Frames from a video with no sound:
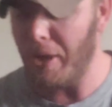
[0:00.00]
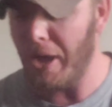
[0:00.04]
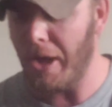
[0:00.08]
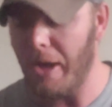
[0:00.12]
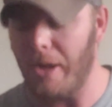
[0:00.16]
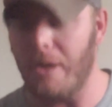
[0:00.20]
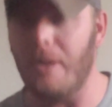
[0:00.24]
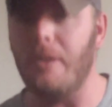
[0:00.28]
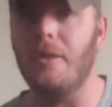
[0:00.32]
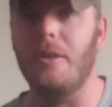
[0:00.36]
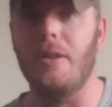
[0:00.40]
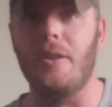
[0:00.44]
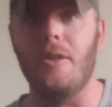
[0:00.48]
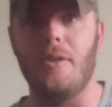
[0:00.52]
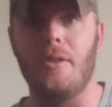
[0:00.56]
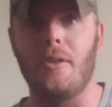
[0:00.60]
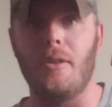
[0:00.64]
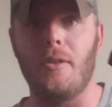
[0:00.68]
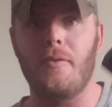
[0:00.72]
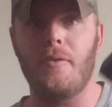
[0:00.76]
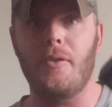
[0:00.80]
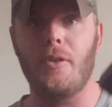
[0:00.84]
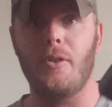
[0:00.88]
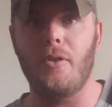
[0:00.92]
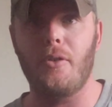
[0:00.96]
battery in
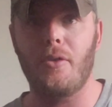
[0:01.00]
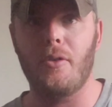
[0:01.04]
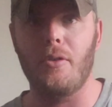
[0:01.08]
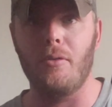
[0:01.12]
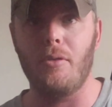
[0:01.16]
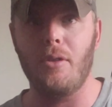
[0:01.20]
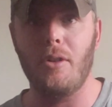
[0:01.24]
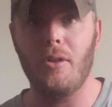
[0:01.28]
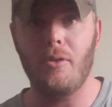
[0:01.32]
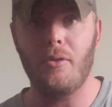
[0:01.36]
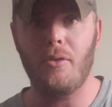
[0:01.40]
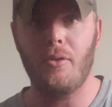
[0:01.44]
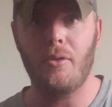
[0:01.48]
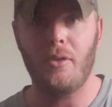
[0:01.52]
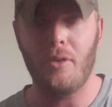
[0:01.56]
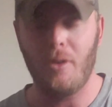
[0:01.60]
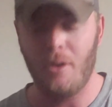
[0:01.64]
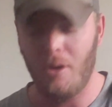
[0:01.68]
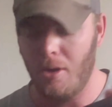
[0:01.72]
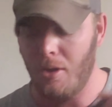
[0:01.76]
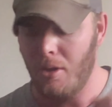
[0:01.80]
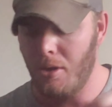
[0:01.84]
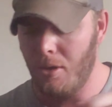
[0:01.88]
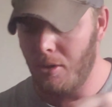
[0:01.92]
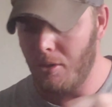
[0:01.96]
there first. So here's
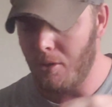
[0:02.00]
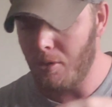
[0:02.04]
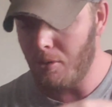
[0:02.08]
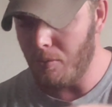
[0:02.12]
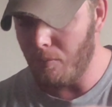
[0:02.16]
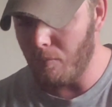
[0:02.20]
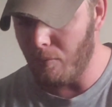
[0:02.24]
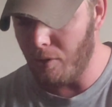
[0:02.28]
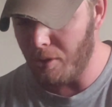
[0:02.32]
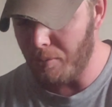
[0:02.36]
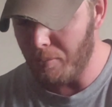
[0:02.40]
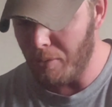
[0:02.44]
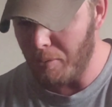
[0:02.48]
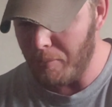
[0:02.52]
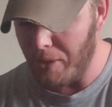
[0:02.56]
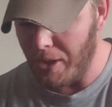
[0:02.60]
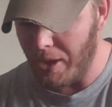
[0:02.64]
one of my